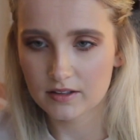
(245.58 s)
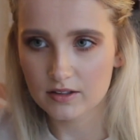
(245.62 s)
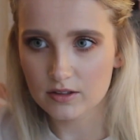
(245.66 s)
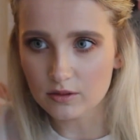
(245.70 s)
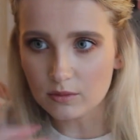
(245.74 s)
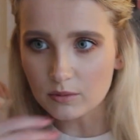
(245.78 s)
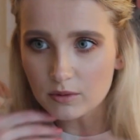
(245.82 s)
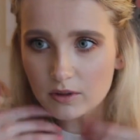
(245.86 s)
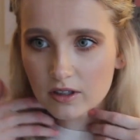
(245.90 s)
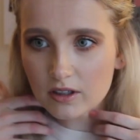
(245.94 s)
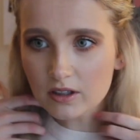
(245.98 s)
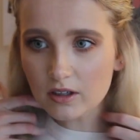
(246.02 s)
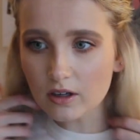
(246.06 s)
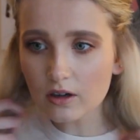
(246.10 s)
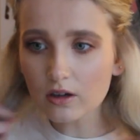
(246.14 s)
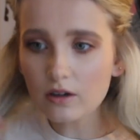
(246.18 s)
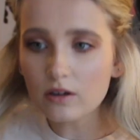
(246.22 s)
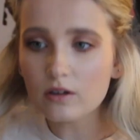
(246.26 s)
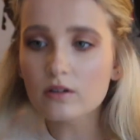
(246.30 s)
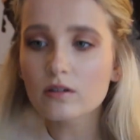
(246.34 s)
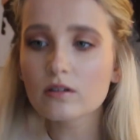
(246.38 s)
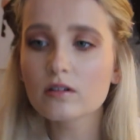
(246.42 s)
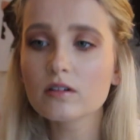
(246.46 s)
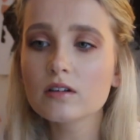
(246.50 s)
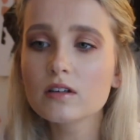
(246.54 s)
so we'll
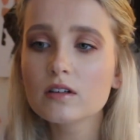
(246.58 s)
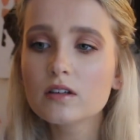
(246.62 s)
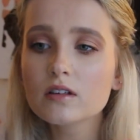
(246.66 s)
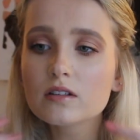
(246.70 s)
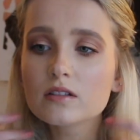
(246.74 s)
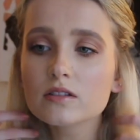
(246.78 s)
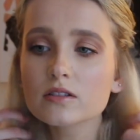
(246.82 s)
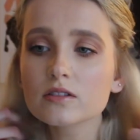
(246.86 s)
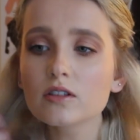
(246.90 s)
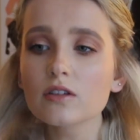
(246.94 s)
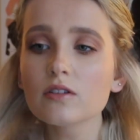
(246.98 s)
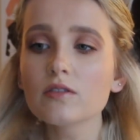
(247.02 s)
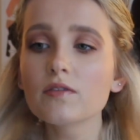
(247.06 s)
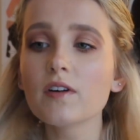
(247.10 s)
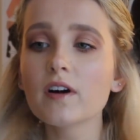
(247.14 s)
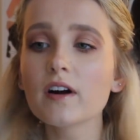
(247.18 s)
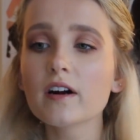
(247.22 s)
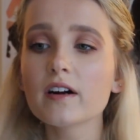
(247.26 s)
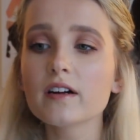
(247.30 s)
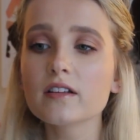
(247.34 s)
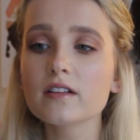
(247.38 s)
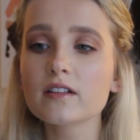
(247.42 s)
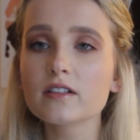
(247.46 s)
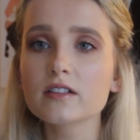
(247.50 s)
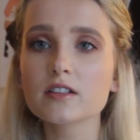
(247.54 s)
go. So
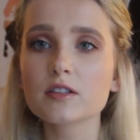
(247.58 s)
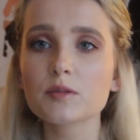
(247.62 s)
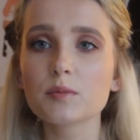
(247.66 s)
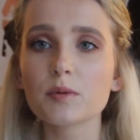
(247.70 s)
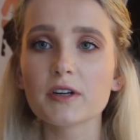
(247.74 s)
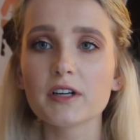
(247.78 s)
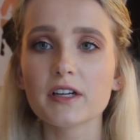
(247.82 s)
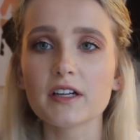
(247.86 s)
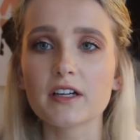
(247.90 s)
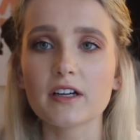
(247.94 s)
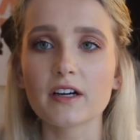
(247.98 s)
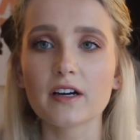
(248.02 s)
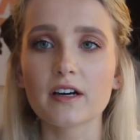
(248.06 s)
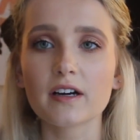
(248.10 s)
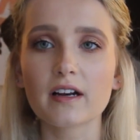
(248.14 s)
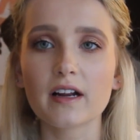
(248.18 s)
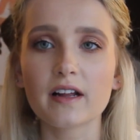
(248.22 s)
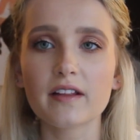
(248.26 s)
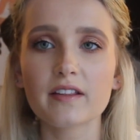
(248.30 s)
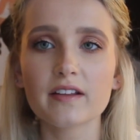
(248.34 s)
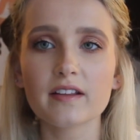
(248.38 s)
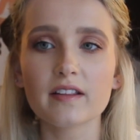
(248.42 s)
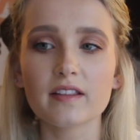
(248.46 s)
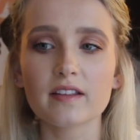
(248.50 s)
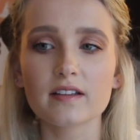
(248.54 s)
far it looks pretty good.
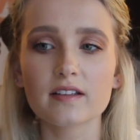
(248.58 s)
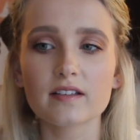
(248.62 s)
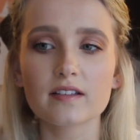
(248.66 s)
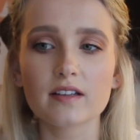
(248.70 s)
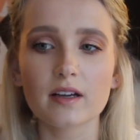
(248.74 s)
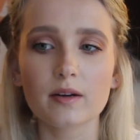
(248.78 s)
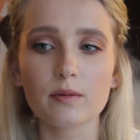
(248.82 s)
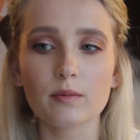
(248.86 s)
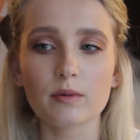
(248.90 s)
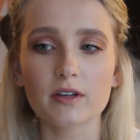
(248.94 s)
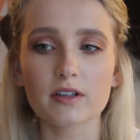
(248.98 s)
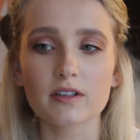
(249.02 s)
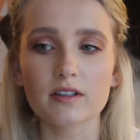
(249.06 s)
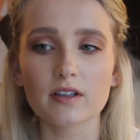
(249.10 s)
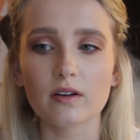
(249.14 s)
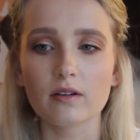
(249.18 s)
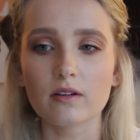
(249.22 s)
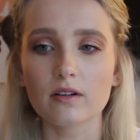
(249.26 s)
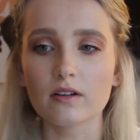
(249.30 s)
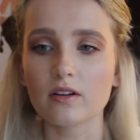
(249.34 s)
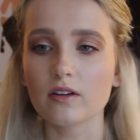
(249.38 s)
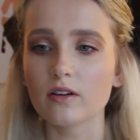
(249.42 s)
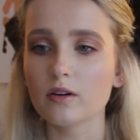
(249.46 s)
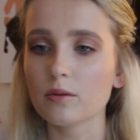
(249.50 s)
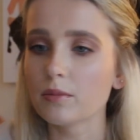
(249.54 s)
I think this side worked out
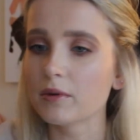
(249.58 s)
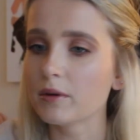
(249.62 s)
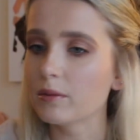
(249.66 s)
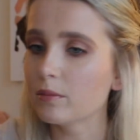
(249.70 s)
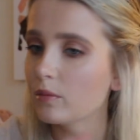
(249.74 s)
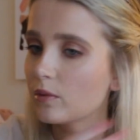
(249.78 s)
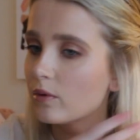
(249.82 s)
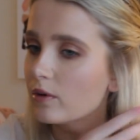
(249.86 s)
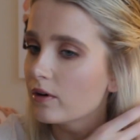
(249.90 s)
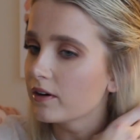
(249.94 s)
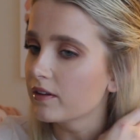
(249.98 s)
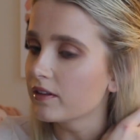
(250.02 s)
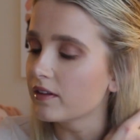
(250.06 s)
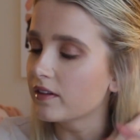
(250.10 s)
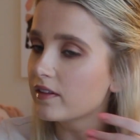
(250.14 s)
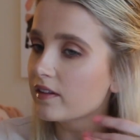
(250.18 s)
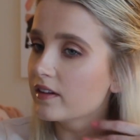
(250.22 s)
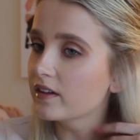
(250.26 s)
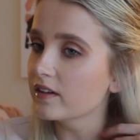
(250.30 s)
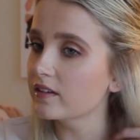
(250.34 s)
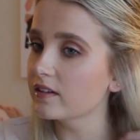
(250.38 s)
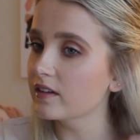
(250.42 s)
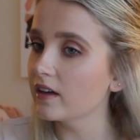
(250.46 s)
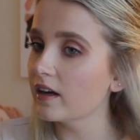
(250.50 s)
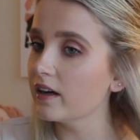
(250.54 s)
a little bit more than
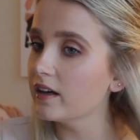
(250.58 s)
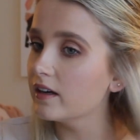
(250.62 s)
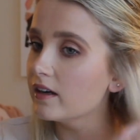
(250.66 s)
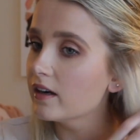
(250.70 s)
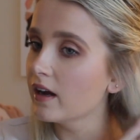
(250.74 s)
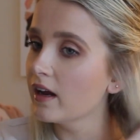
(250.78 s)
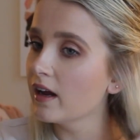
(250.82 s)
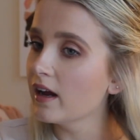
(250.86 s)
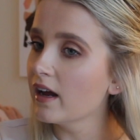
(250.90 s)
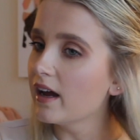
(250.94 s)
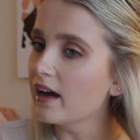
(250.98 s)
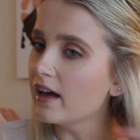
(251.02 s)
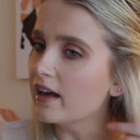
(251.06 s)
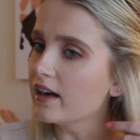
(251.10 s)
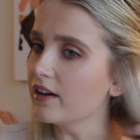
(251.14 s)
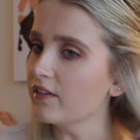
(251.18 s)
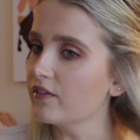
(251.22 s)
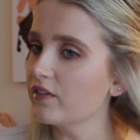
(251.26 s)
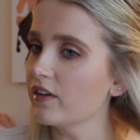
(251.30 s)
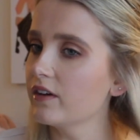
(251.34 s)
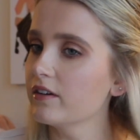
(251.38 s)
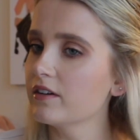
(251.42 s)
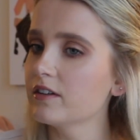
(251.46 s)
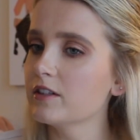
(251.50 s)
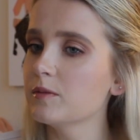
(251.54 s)
this side, and I
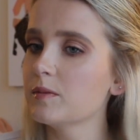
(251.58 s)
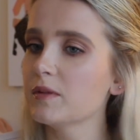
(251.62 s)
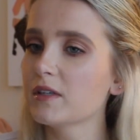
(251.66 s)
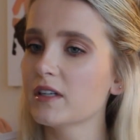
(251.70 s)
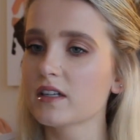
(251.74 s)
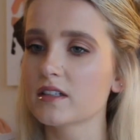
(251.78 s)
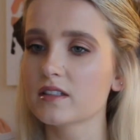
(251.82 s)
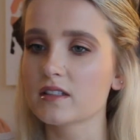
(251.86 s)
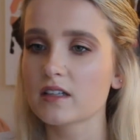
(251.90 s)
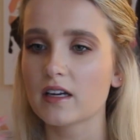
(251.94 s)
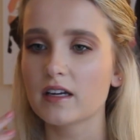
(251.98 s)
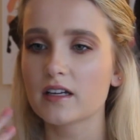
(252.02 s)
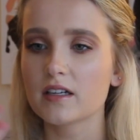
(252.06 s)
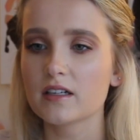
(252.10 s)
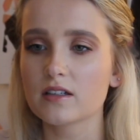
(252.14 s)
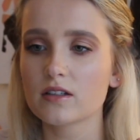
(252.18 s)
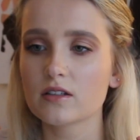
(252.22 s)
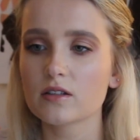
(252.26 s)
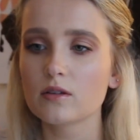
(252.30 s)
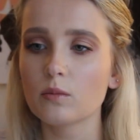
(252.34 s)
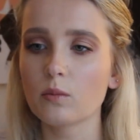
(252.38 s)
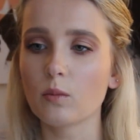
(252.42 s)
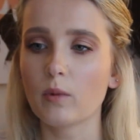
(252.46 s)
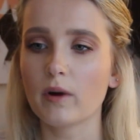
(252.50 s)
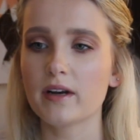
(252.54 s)
found it's because I
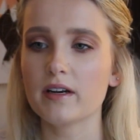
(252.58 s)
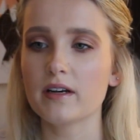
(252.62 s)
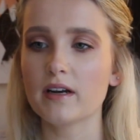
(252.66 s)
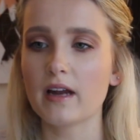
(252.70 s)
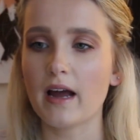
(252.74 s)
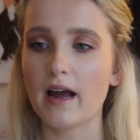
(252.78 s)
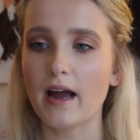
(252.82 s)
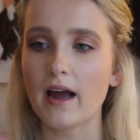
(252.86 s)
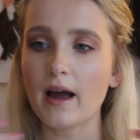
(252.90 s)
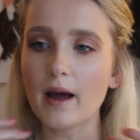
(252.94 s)
went